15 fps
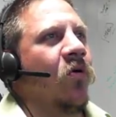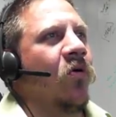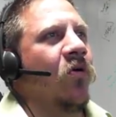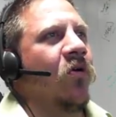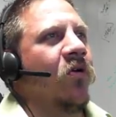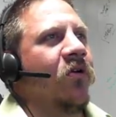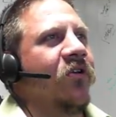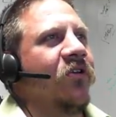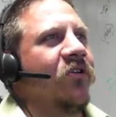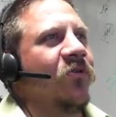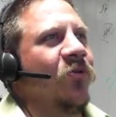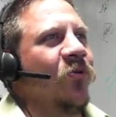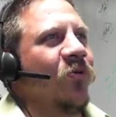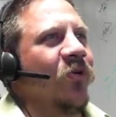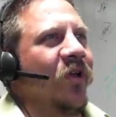Or
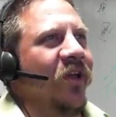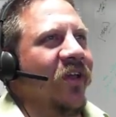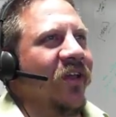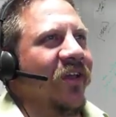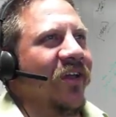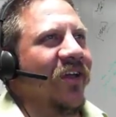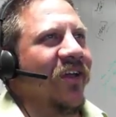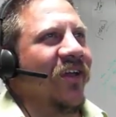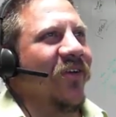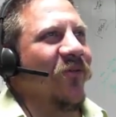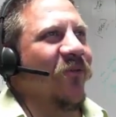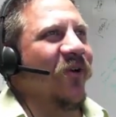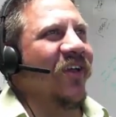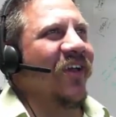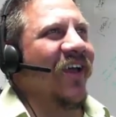do we?
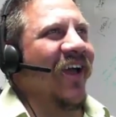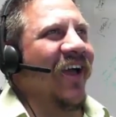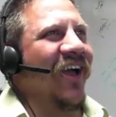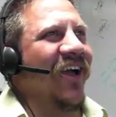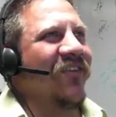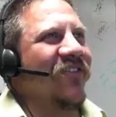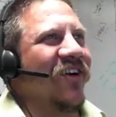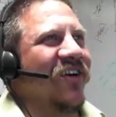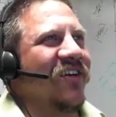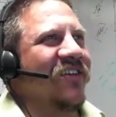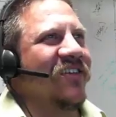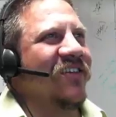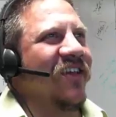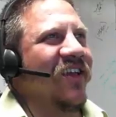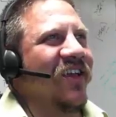We have
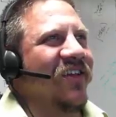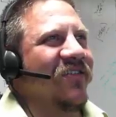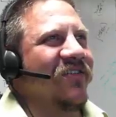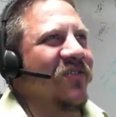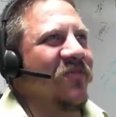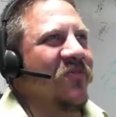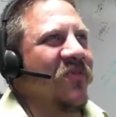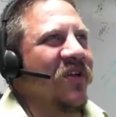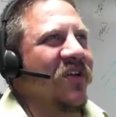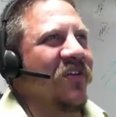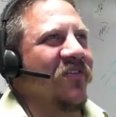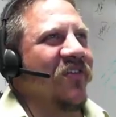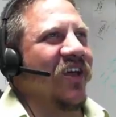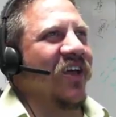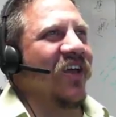ourselves a bit
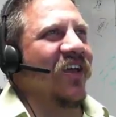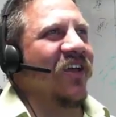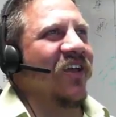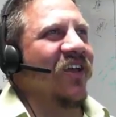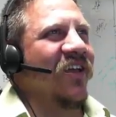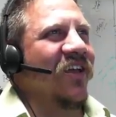of a